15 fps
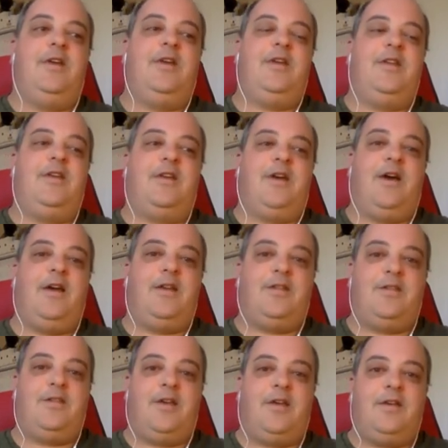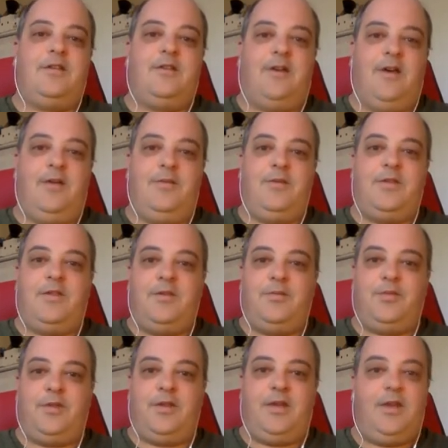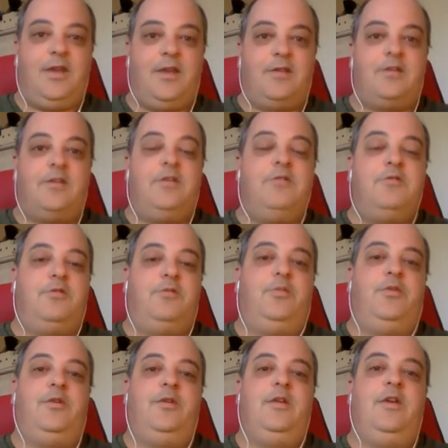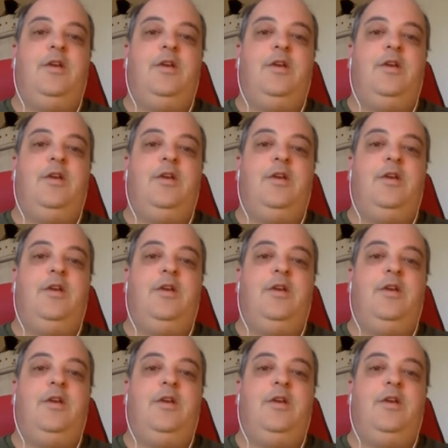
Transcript: Getting caught a second time is simply inexcusable.